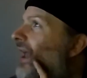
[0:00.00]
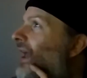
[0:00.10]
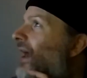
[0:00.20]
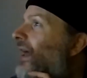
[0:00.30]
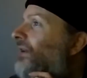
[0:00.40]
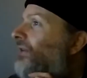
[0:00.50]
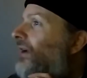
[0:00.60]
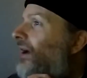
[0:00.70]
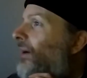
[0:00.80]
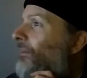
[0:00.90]

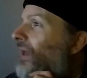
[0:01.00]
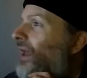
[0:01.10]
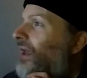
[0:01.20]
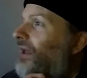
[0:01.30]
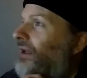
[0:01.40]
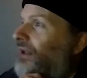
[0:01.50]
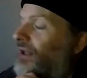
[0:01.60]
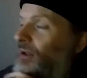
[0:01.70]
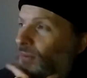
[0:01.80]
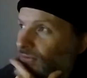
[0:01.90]
And
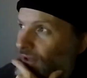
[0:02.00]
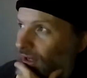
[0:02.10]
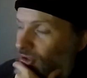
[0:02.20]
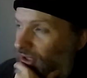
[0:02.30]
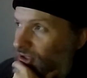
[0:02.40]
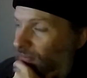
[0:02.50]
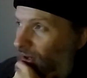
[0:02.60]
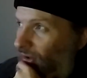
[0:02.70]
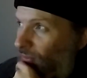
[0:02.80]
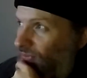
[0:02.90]
he was John J.
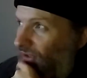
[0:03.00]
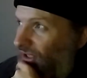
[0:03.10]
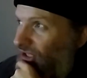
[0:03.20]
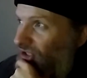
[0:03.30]
Perry was then in